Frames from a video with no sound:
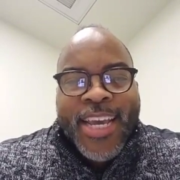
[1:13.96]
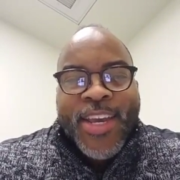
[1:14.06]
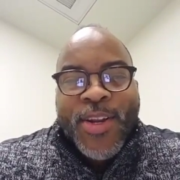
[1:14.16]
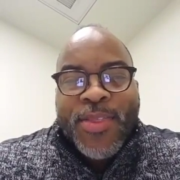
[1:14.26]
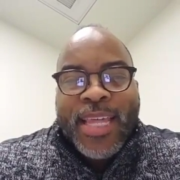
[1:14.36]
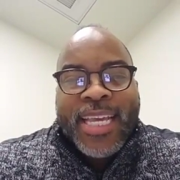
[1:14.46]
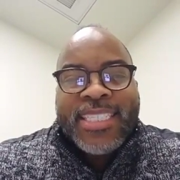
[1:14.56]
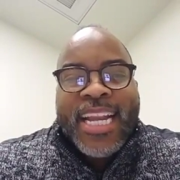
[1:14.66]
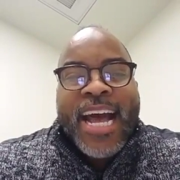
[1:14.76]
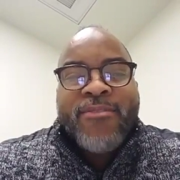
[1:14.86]
you know, things
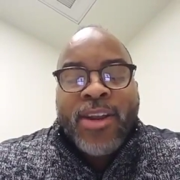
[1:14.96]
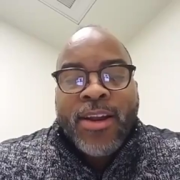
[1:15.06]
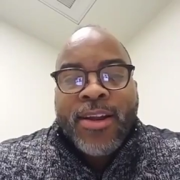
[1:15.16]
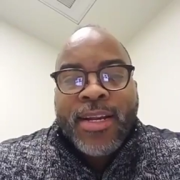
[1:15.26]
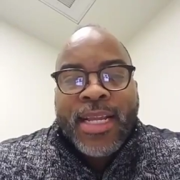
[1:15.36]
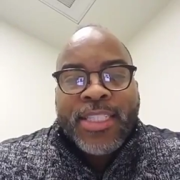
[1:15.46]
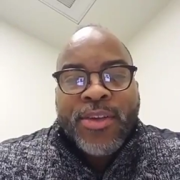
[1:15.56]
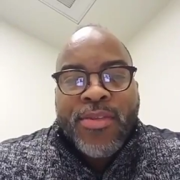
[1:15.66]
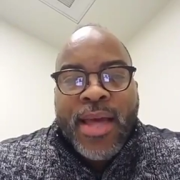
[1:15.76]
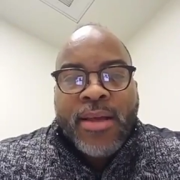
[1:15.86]
that I've learned in
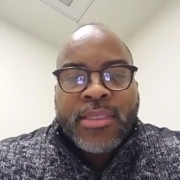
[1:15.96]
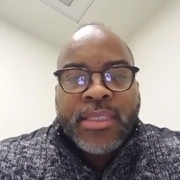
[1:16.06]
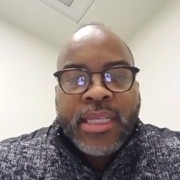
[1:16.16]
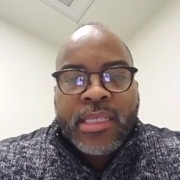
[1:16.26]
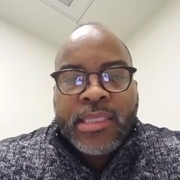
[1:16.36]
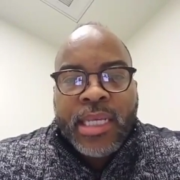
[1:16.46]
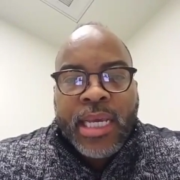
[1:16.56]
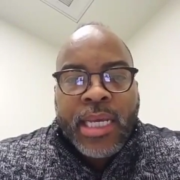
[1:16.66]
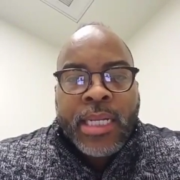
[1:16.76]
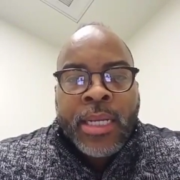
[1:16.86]

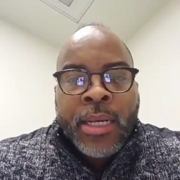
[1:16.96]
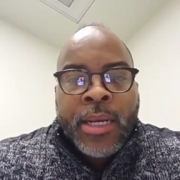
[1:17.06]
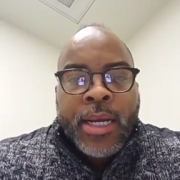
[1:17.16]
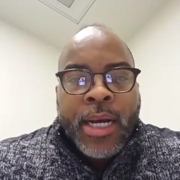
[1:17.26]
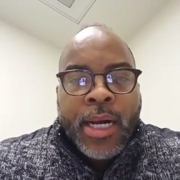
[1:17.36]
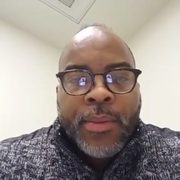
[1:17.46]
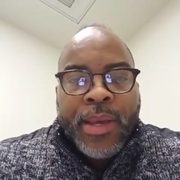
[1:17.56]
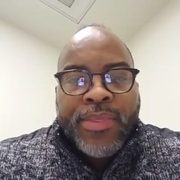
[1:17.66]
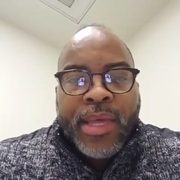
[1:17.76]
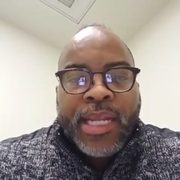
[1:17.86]
2016. Um,
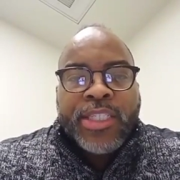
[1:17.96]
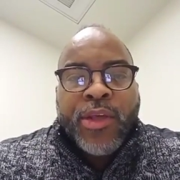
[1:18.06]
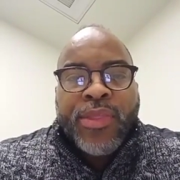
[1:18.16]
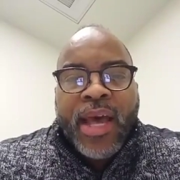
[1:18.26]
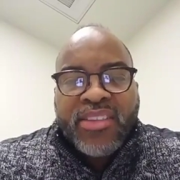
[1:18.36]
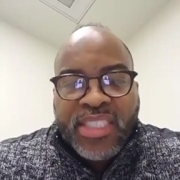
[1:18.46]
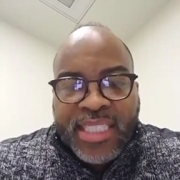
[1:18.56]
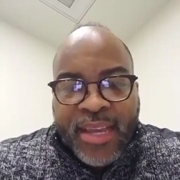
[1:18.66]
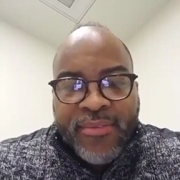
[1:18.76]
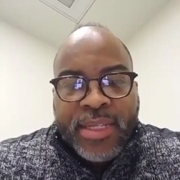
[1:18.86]
and then in
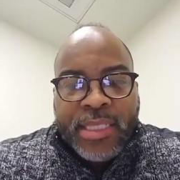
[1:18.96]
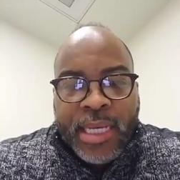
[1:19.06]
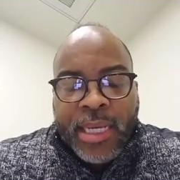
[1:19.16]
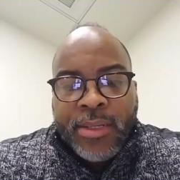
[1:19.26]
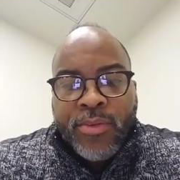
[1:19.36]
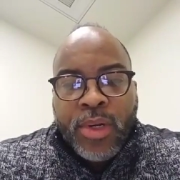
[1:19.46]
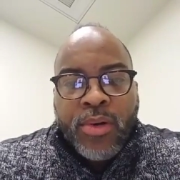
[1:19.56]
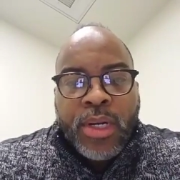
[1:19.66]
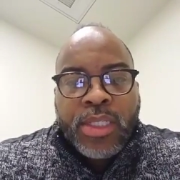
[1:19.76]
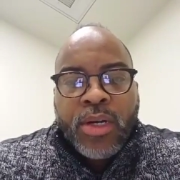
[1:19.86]
2017, we're
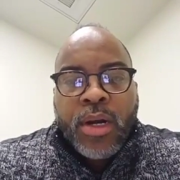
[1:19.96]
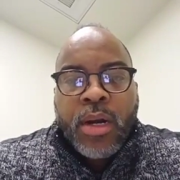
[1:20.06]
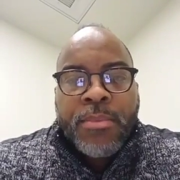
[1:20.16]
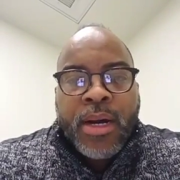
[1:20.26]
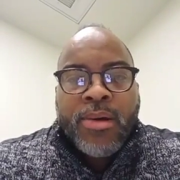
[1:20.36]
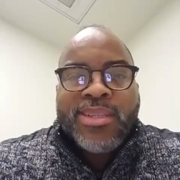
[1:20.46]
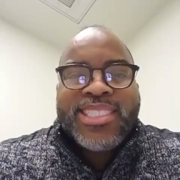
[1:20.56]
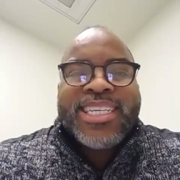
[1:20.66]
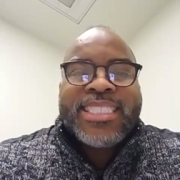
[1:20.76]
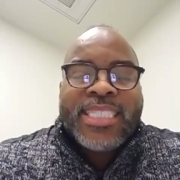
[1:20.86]
going to talk about
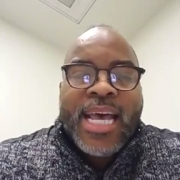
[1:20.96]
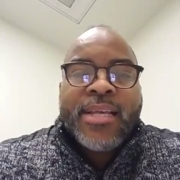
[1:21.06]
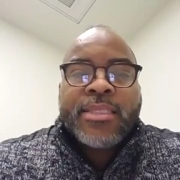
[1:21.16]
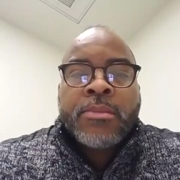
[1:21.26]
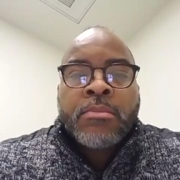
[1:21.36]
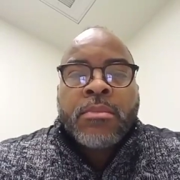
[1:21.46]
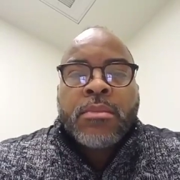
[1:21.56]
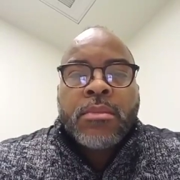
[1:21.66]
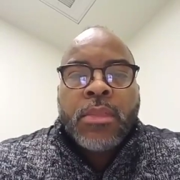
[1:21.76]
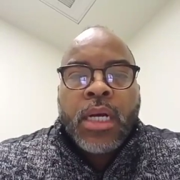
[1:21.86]
success
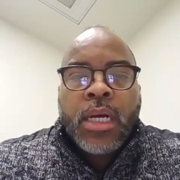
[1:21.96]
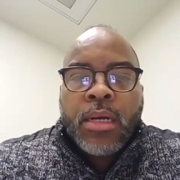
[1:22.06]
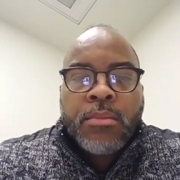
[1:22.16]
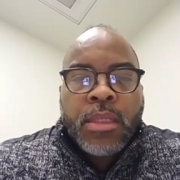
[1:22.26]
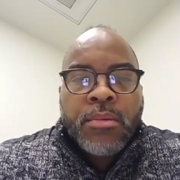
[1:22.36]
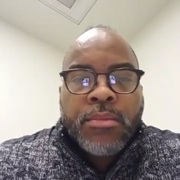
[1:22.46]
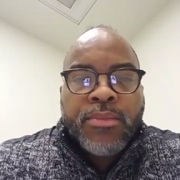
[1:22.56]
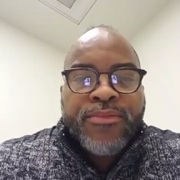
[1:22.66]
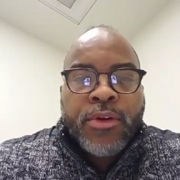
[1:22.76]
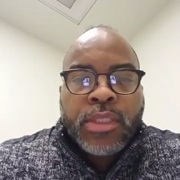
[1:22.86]
um,
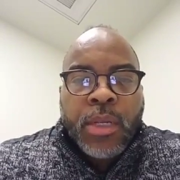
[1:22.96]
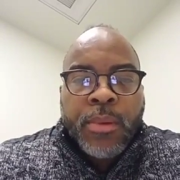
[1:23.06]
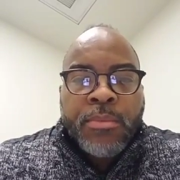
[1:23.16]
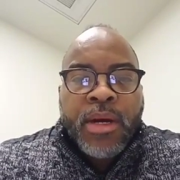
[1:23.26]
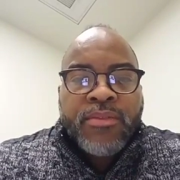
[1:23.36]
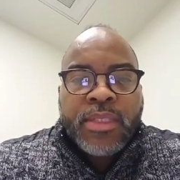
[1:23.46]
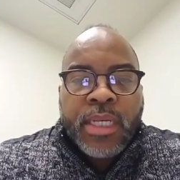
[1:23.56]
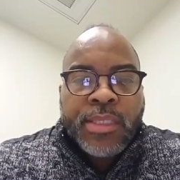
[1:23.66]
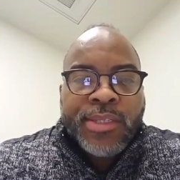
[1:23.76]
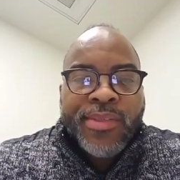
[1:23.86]
the first couple of months
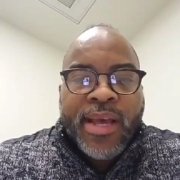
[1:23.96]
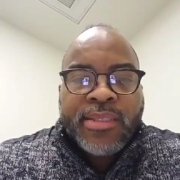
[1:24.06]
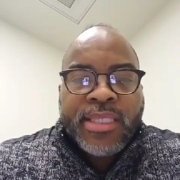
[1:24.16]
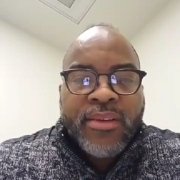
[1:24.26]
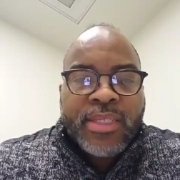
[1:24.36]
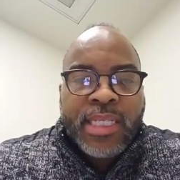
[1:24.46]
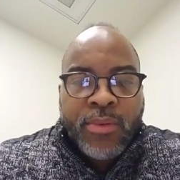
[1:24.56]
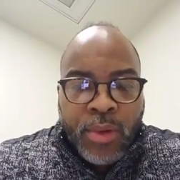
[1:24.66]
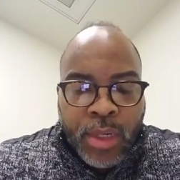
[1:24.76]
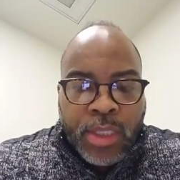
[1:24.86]
in 2017,
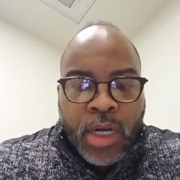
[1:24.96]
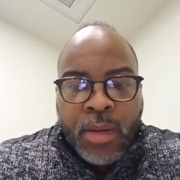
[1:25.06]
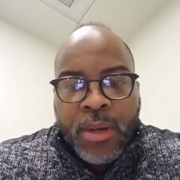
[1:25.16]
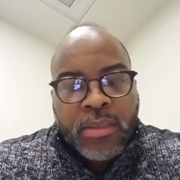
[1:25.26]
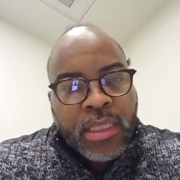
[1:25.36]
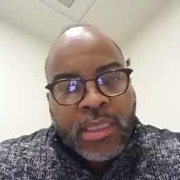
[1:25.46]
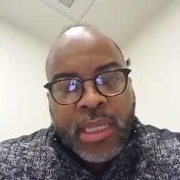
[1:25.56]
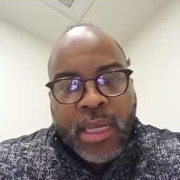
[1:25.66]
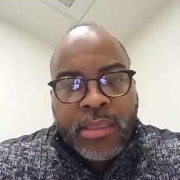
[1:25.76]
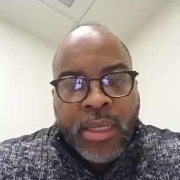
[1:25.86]
we're going to talk about
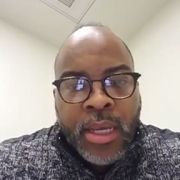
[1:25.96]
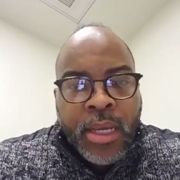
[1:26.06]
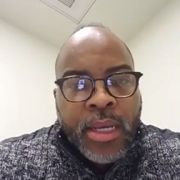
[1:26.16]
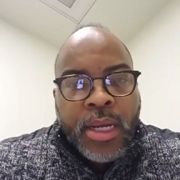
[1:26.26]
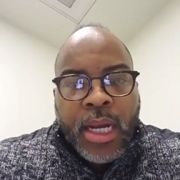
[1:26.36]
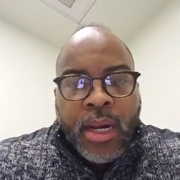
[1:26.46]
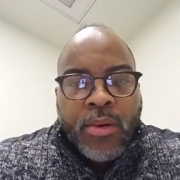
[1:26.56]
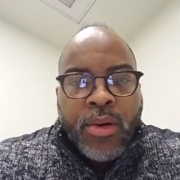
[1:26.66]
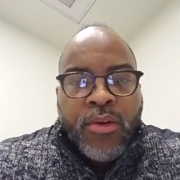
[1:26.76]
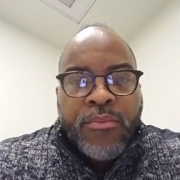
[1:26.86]
success. I
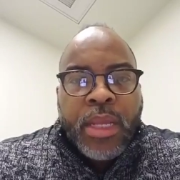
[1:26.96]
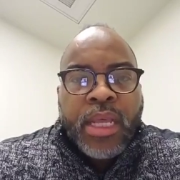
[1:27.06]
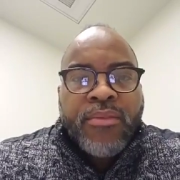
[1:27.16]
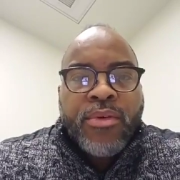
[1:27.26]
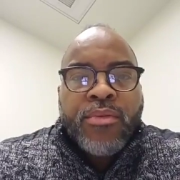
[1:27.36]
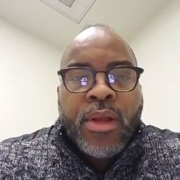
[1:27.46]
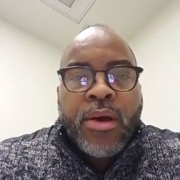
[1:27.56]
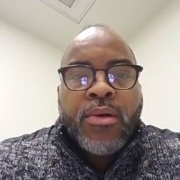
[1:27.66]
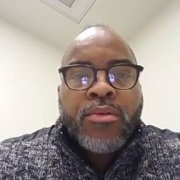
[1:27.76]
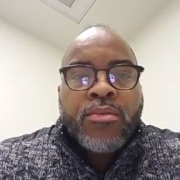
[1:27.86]
don't know if many of you
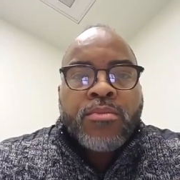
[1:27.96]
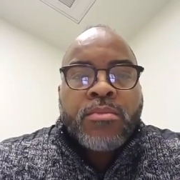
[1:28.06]
know